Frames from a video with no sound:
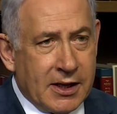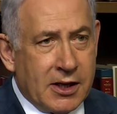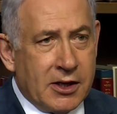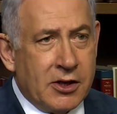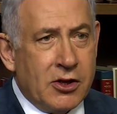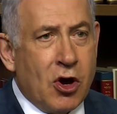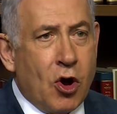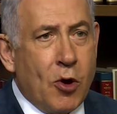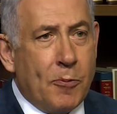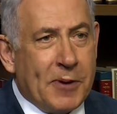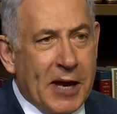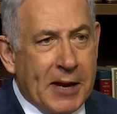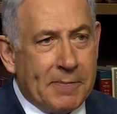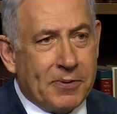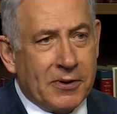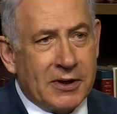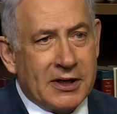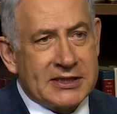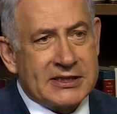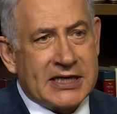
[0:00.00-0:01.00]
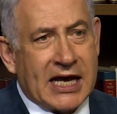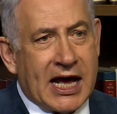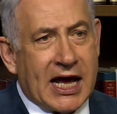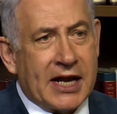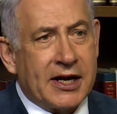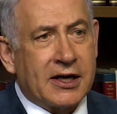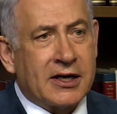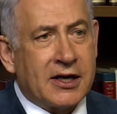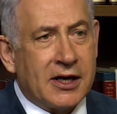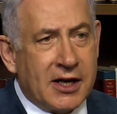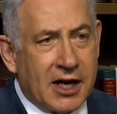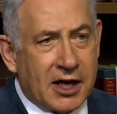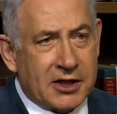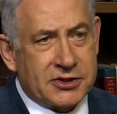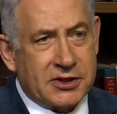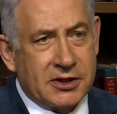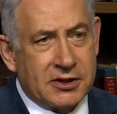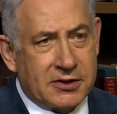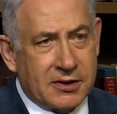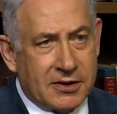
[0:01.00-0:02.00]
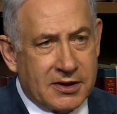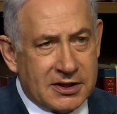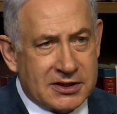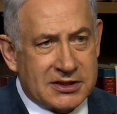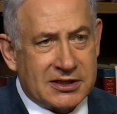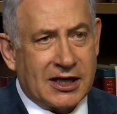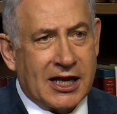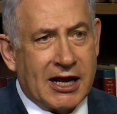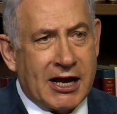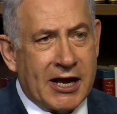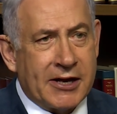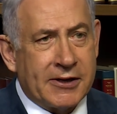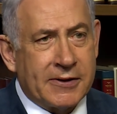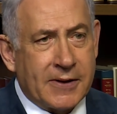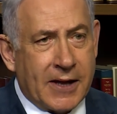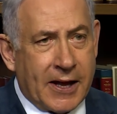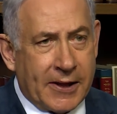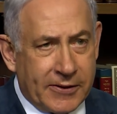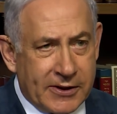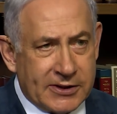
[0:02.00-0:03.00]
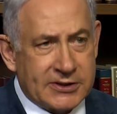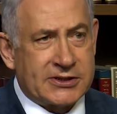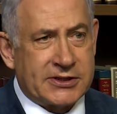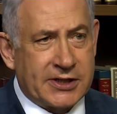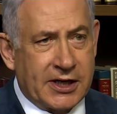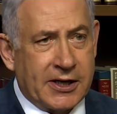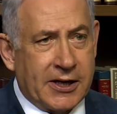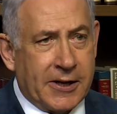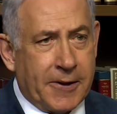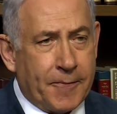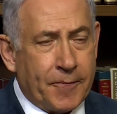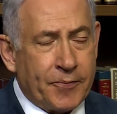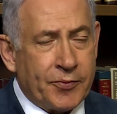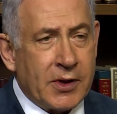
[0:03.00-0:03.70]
No people has had a connection to this land and this city